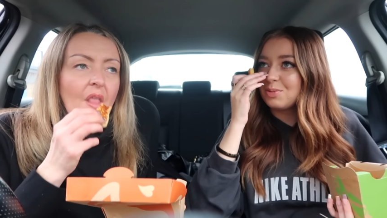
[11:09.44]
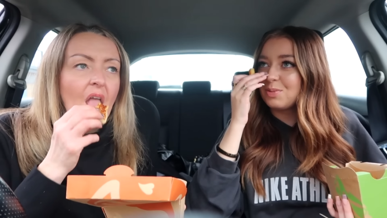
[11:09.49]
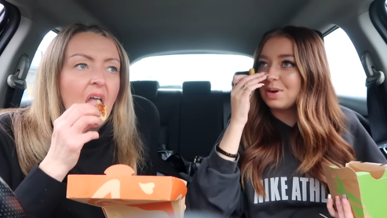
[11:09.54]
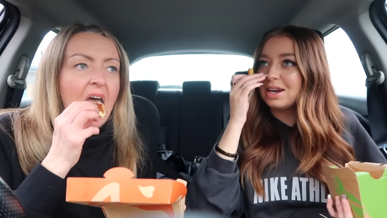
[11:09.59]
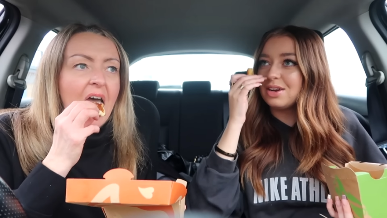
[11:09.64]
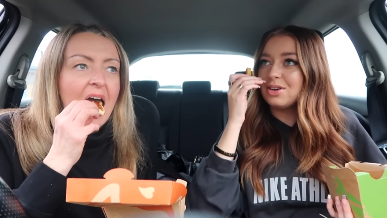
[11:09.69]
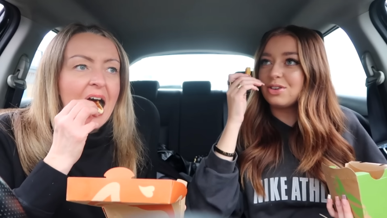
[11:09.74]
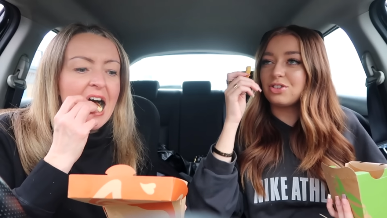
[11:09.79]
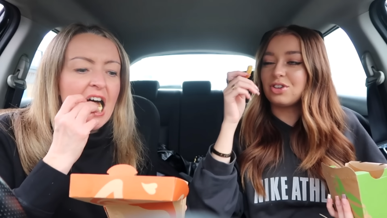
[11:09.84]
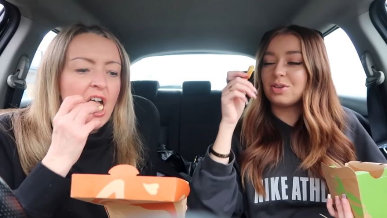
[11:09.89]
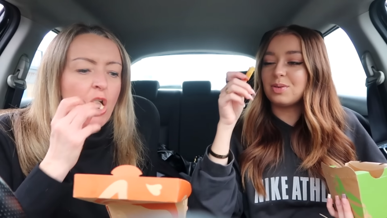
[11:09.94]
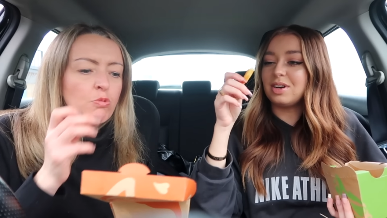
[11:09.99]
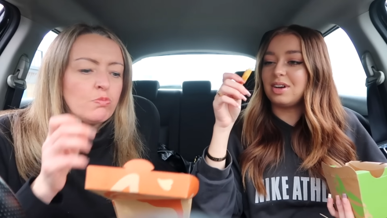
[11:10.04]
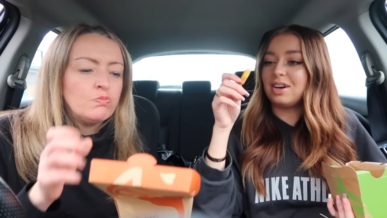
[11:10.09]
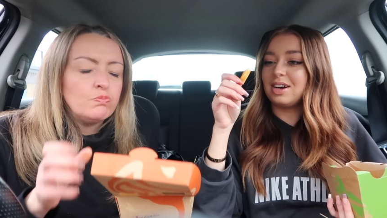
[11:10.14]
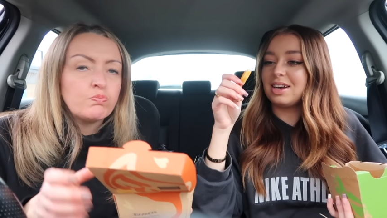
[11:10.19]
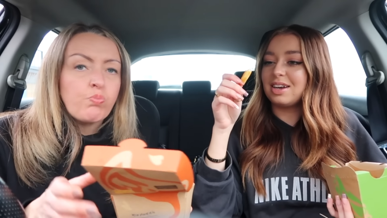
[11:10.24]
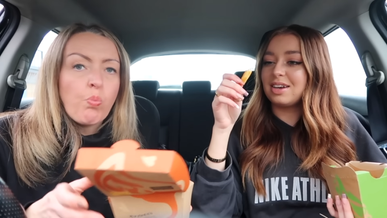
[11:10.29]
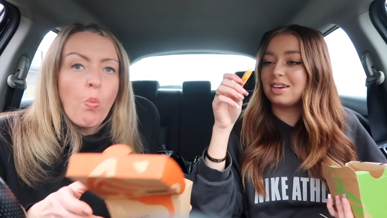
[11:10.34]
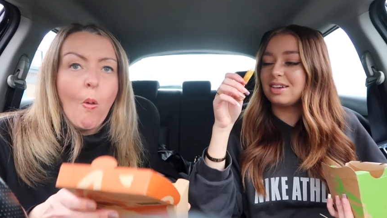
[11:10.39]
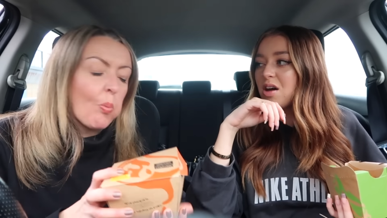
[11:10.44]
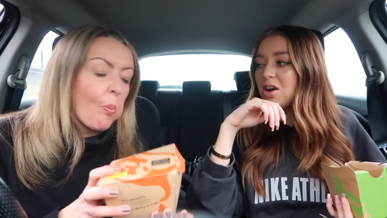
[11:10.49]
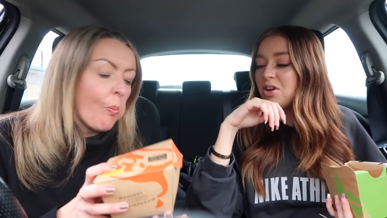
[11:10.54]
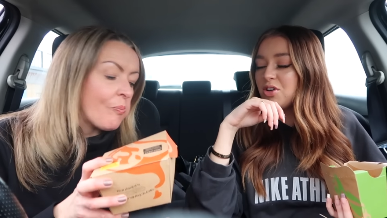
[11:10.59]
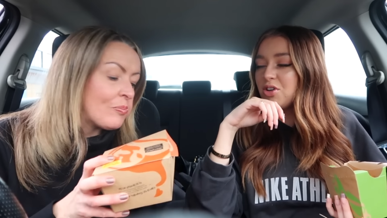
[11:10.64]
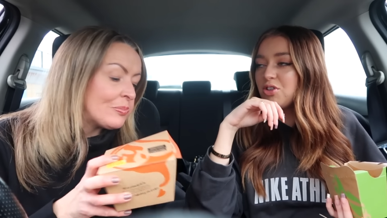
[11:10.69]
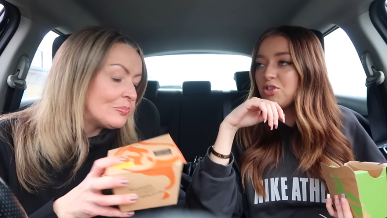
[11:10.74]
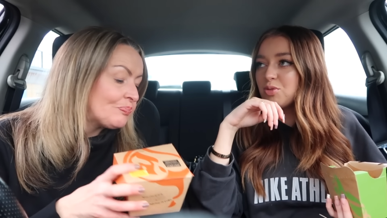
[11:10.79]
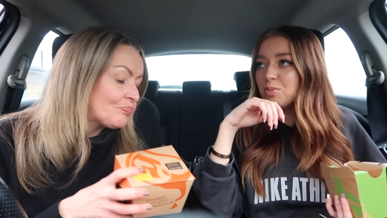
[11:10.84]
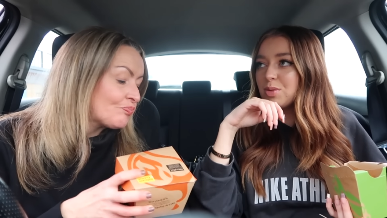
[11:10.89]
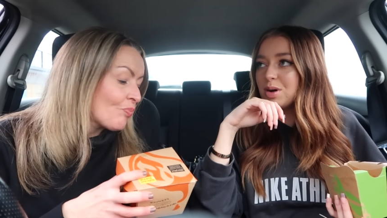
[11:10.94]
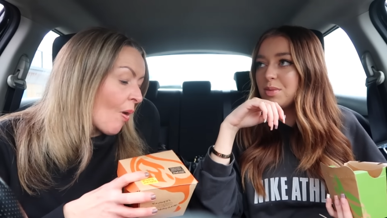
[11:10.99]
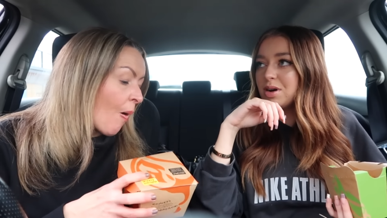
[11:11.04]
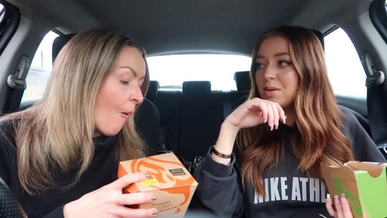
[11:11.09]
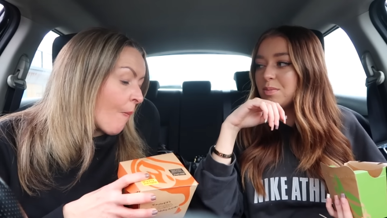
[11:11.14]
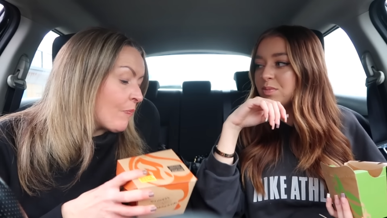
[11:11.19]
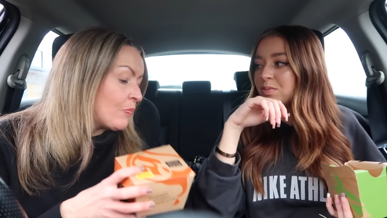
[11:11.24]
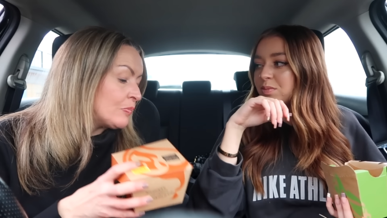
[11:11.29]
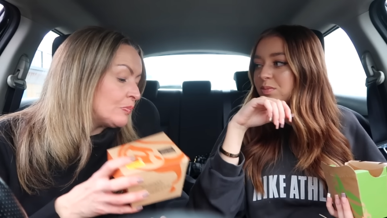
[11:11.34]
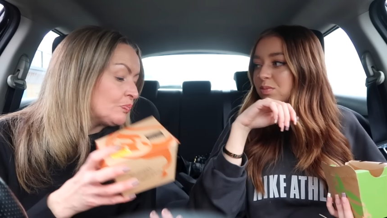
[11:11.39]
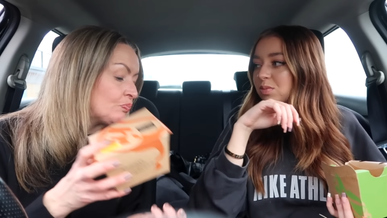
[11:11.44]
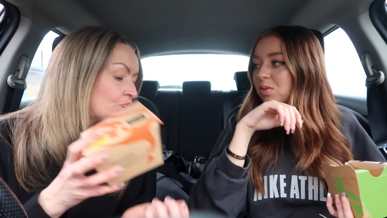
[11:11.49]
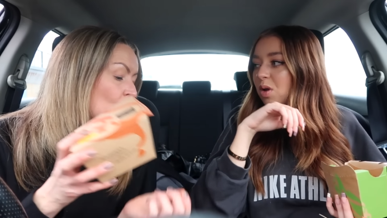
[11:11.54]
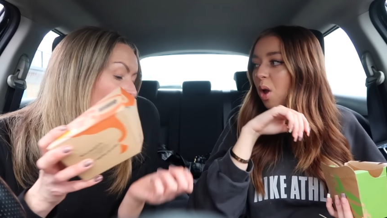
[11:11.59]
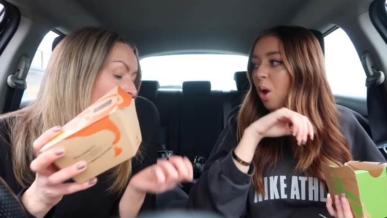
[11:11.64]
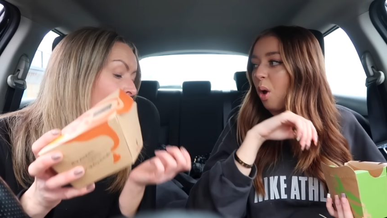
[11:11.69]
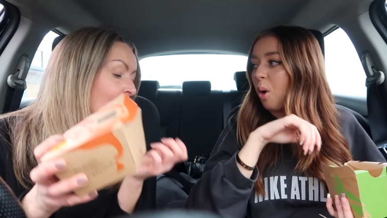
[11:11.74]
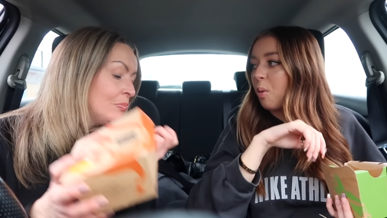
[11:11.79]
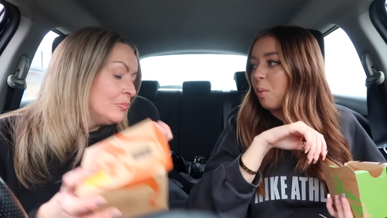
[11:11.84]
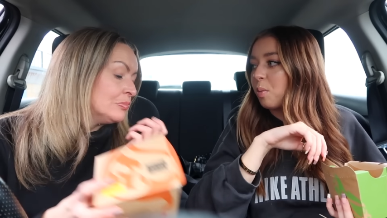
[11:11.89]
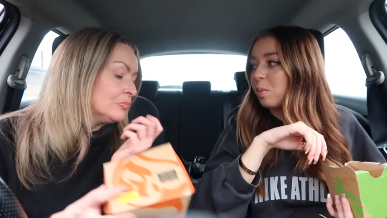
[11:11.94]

Speaker 1: we look too alike. I know you're my mum. Hmm.